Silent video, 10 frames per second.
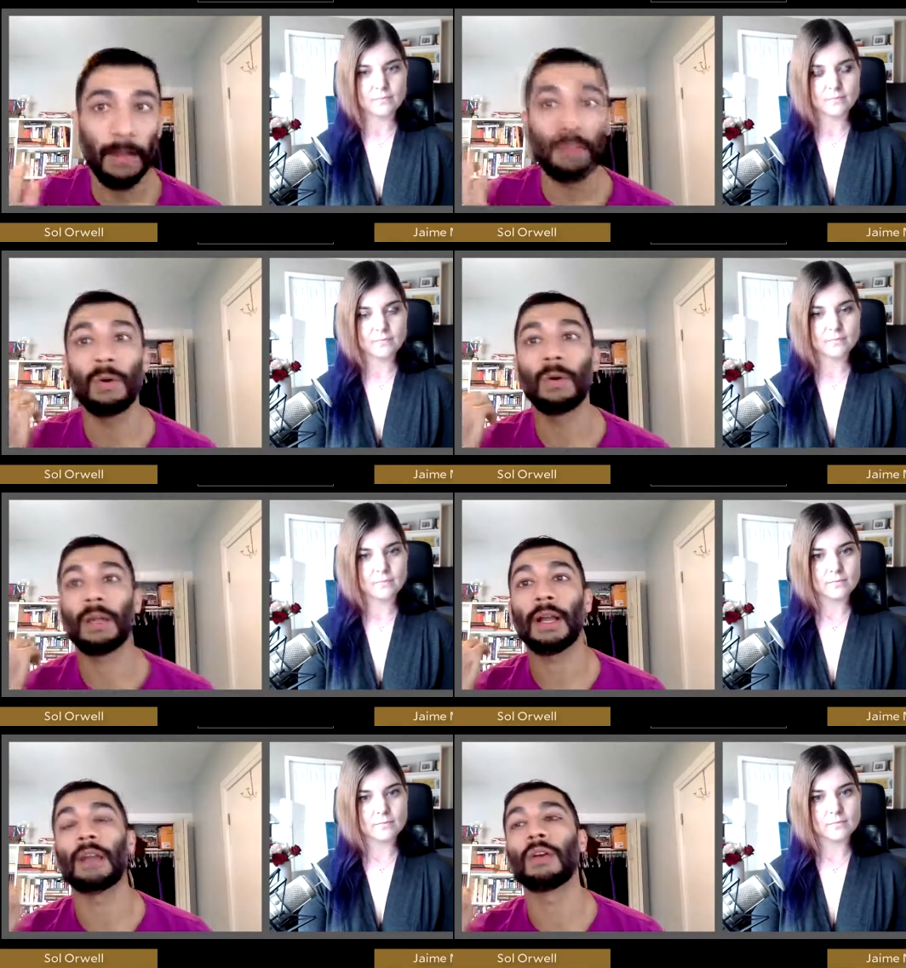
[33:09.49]

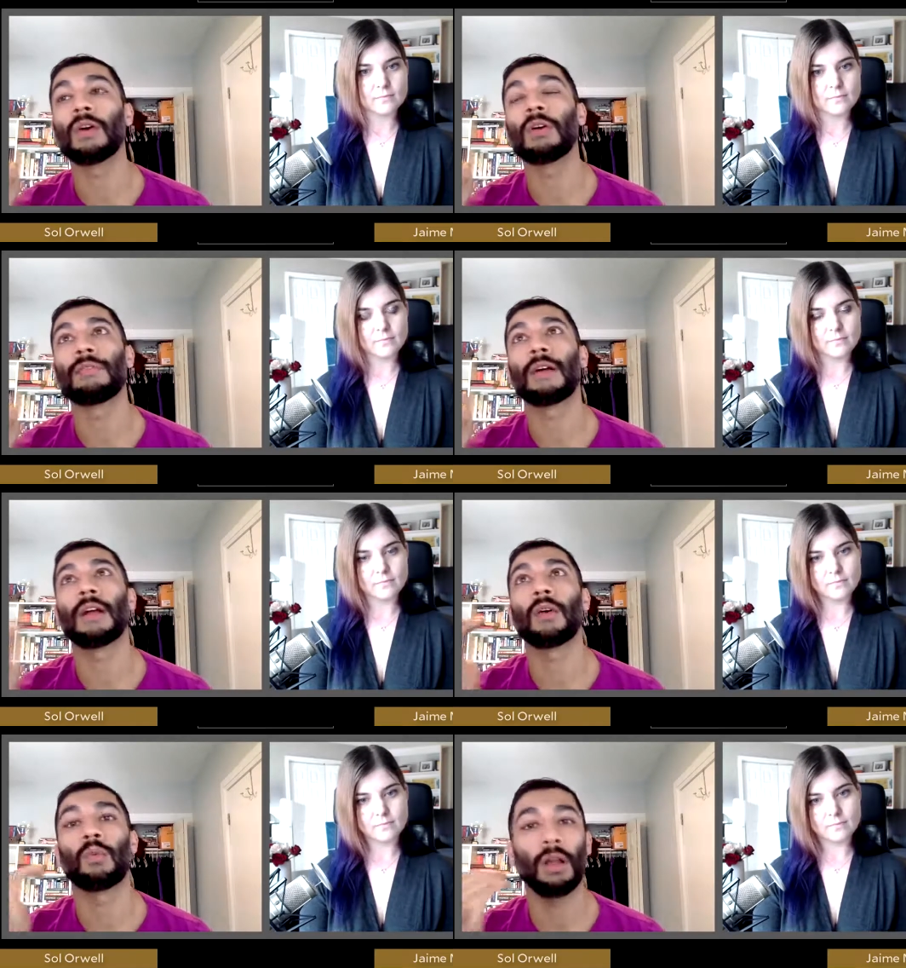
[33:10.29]
Speaker 1: So, like I know on
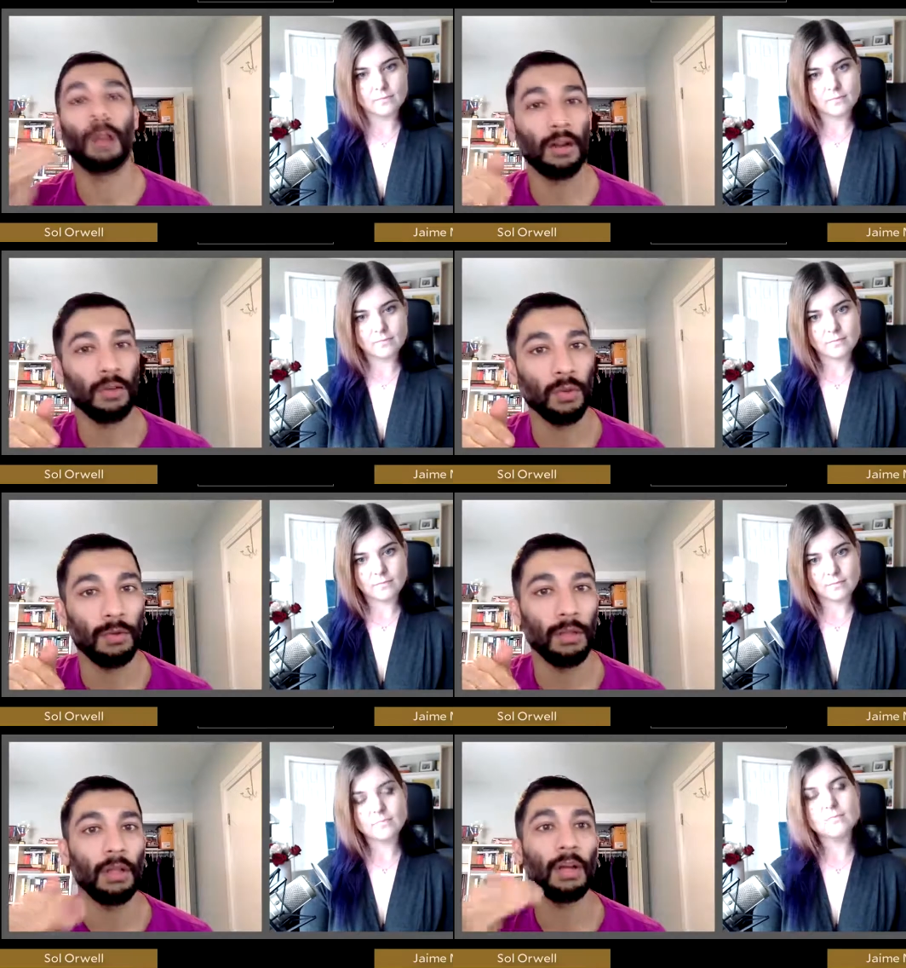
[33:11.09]
Friday, I'll work out at
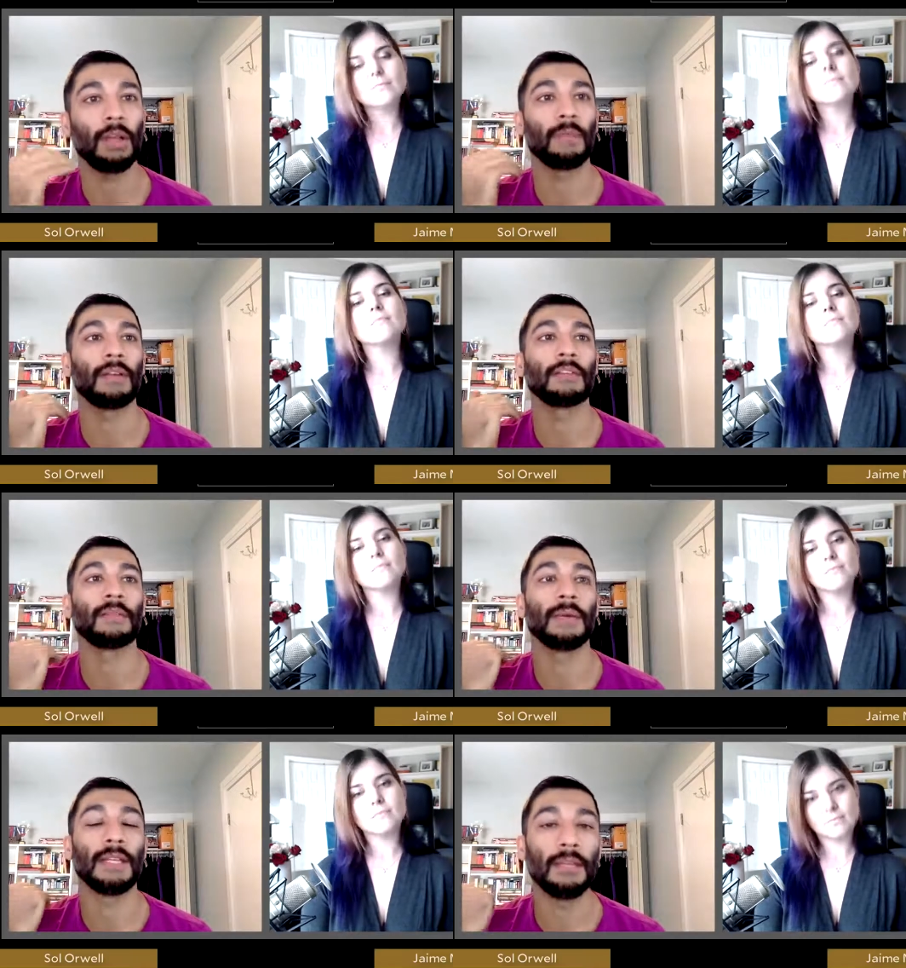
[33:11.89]
12 o'clock because
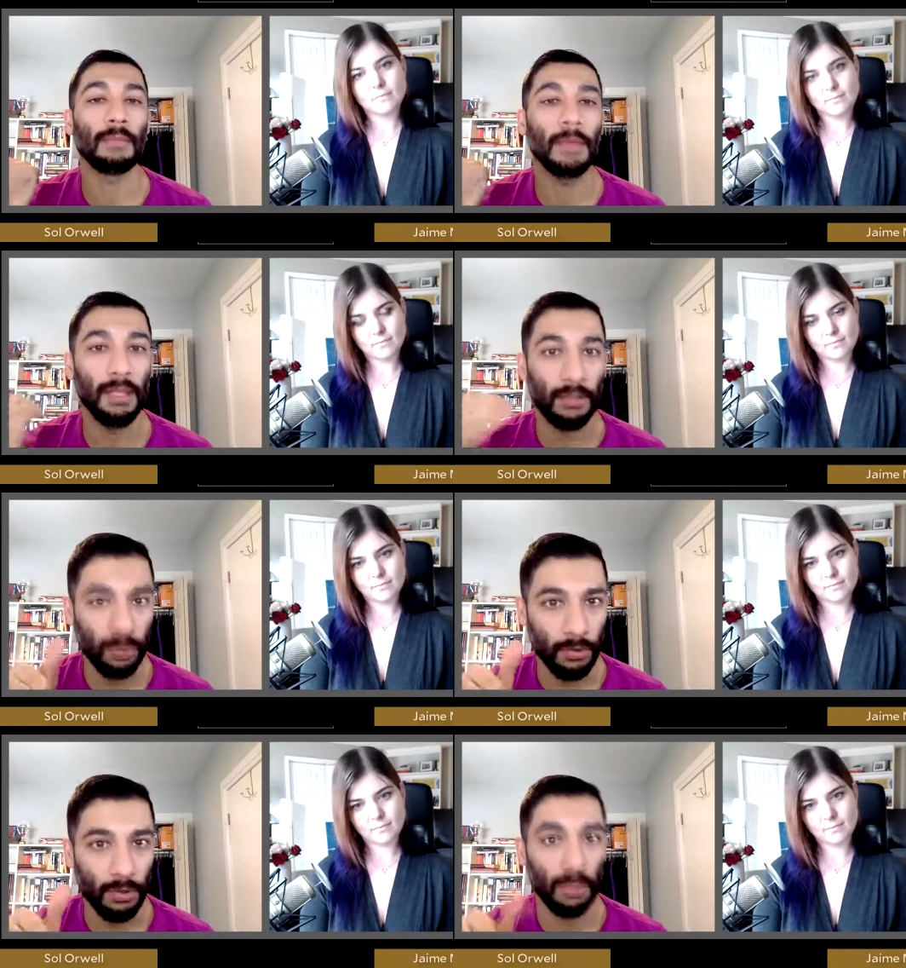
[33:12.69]
I have my team meeting
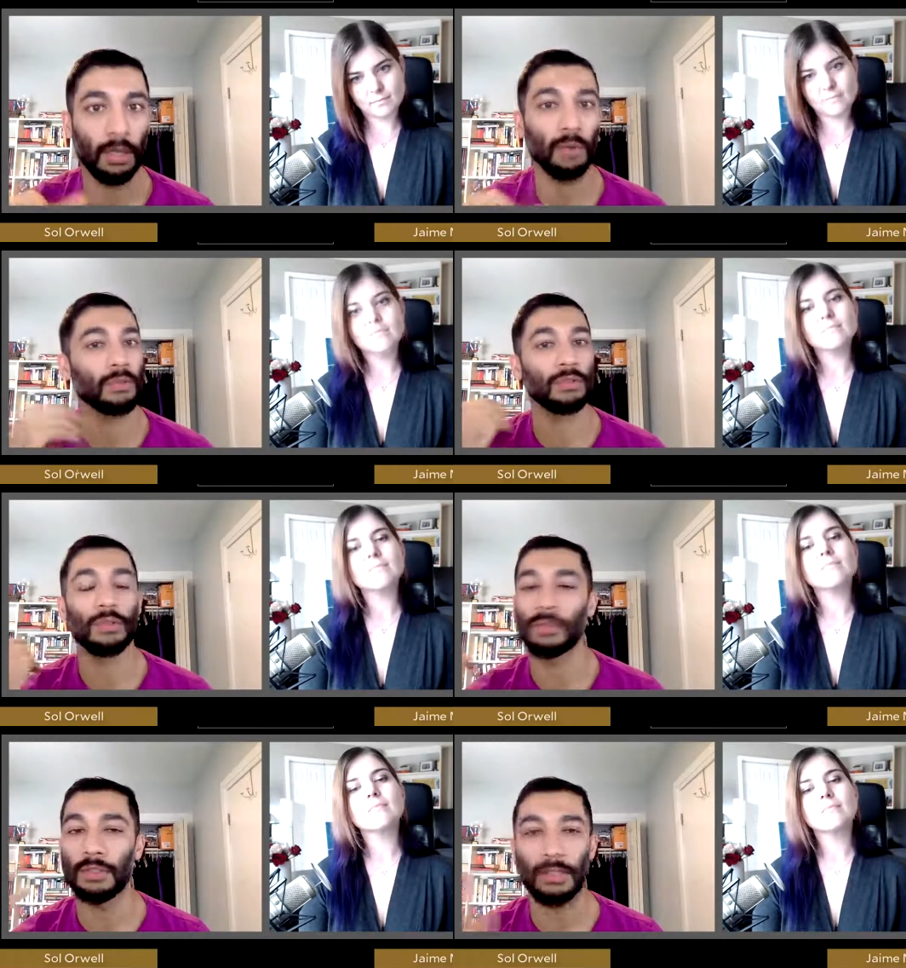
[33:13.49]
at 2 o'clock, which
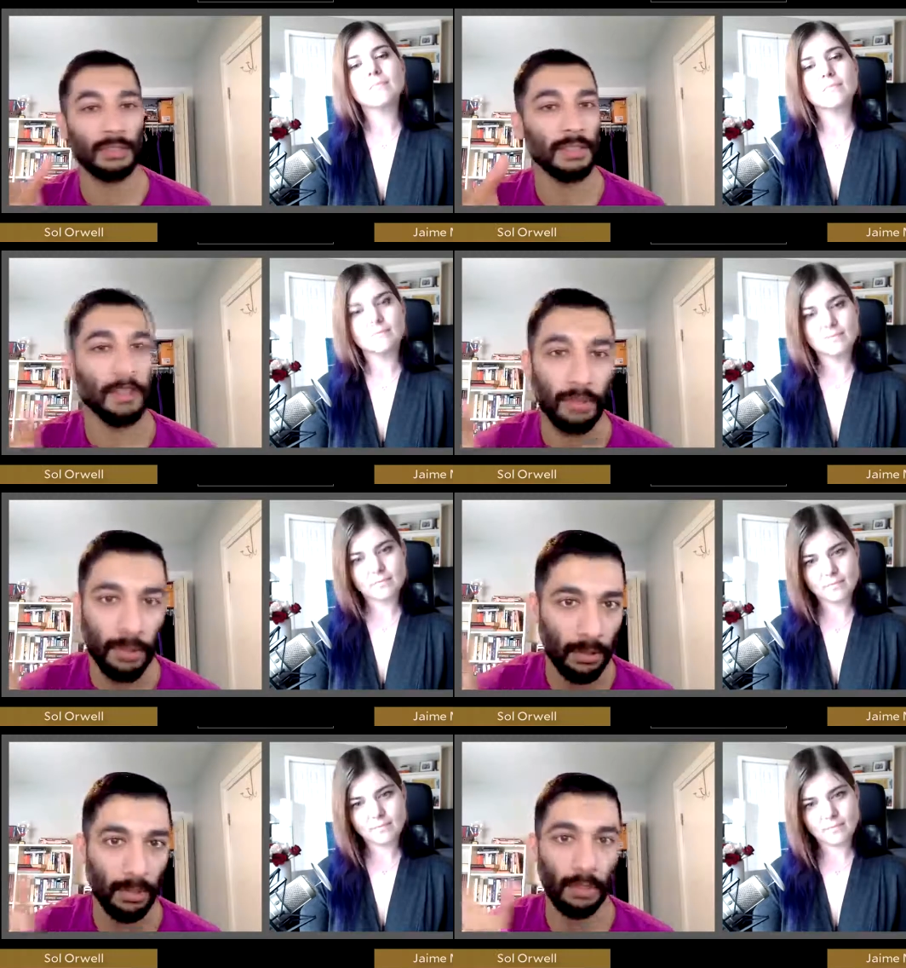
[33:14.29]
will go till, let's say,
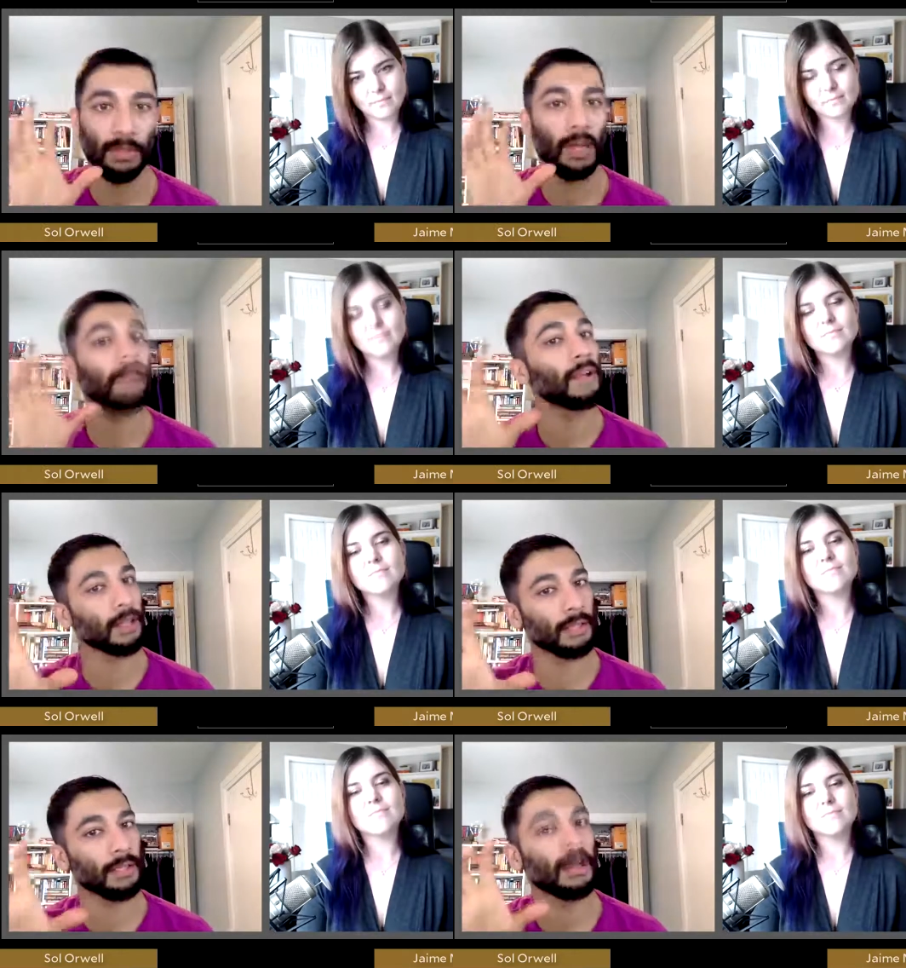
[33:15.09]
3 o'clock. So, I've
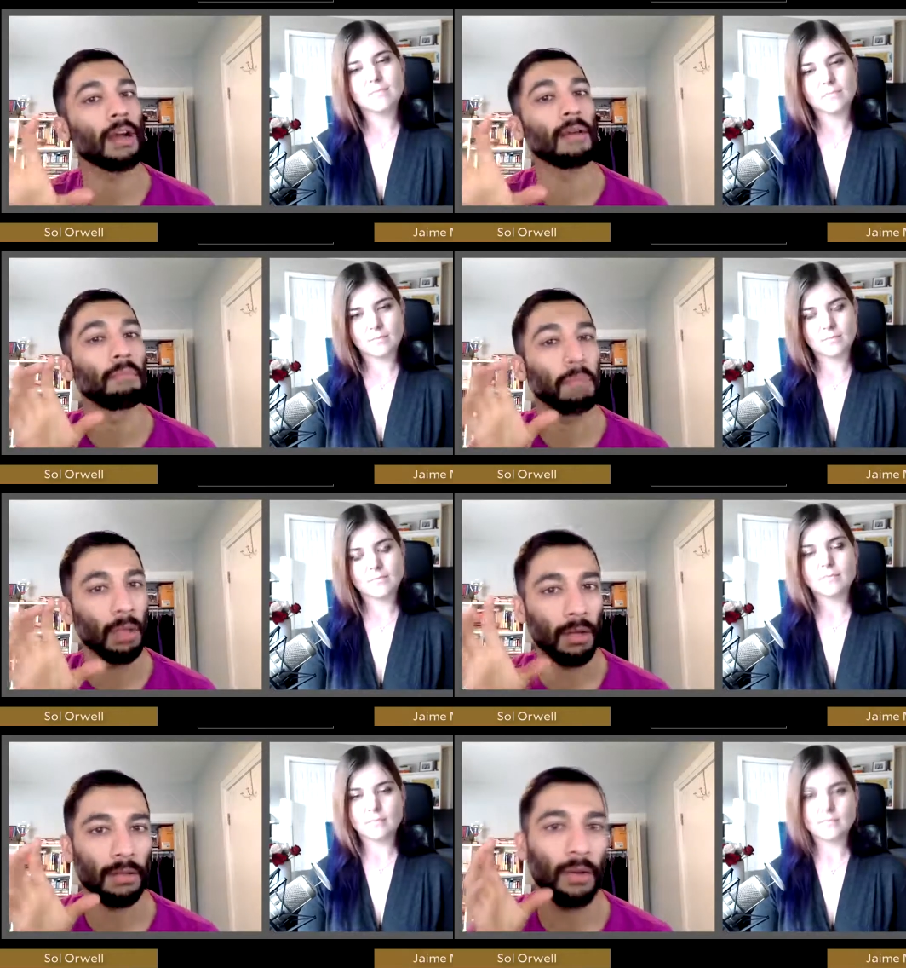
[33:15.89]
got that time
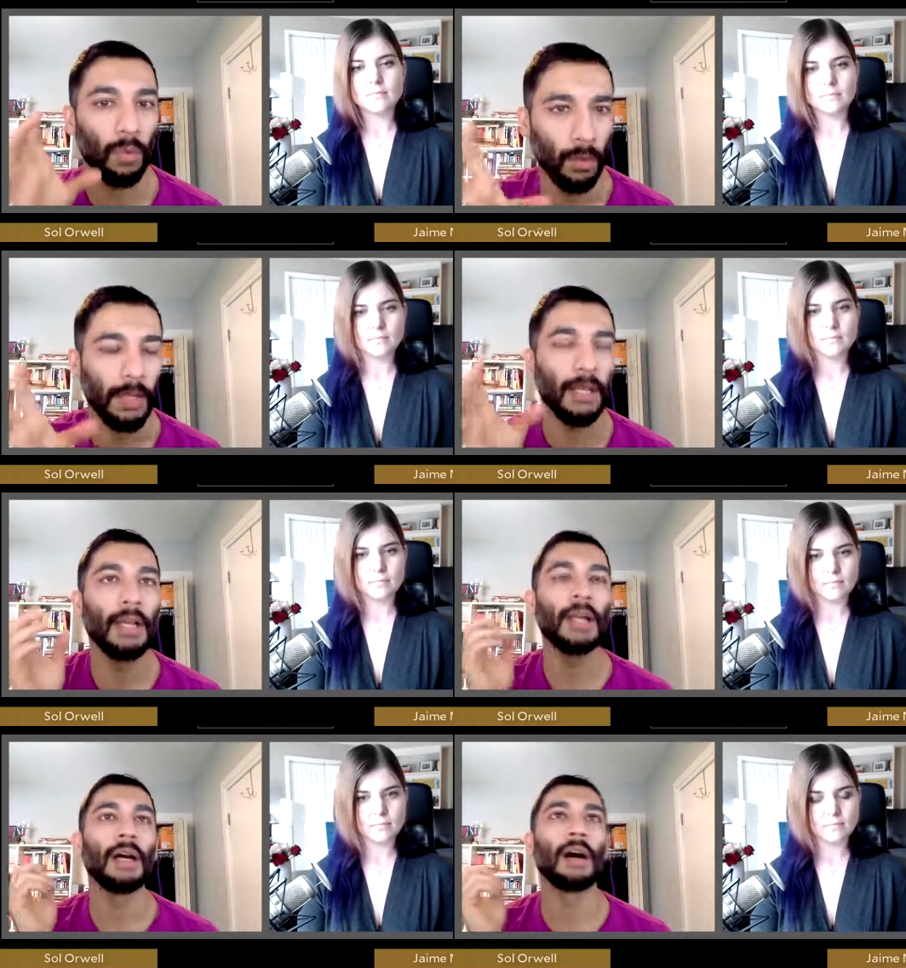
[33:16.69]
blocked away.